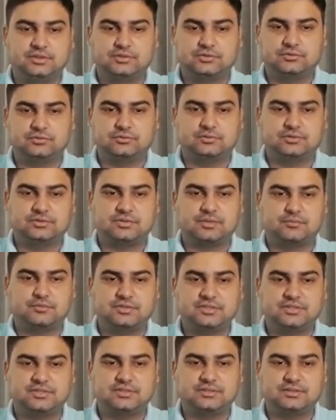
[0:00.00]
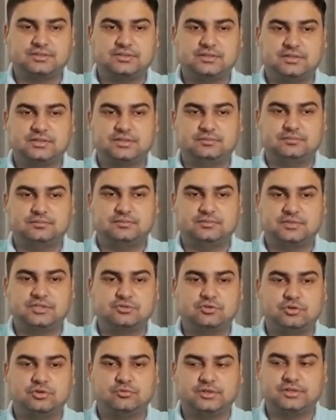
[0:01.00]
So suppose this is the, in
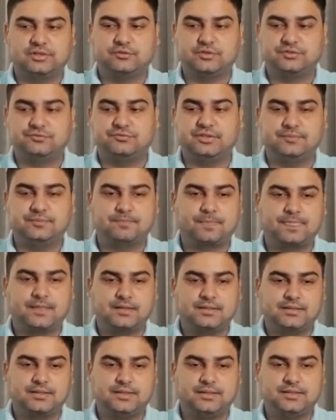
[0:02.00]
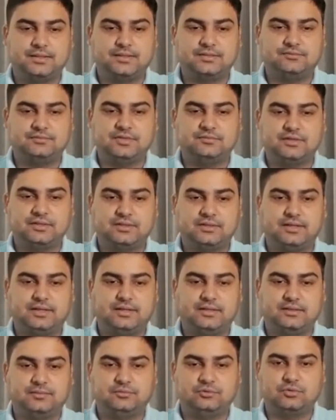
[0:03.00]
saltwater it was V. Here it is V1
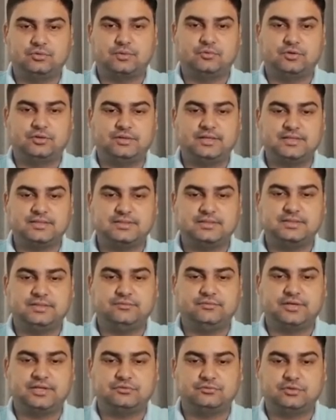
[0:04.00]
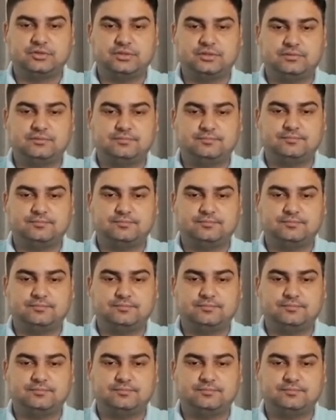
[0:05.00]
and W upon density, freshwater.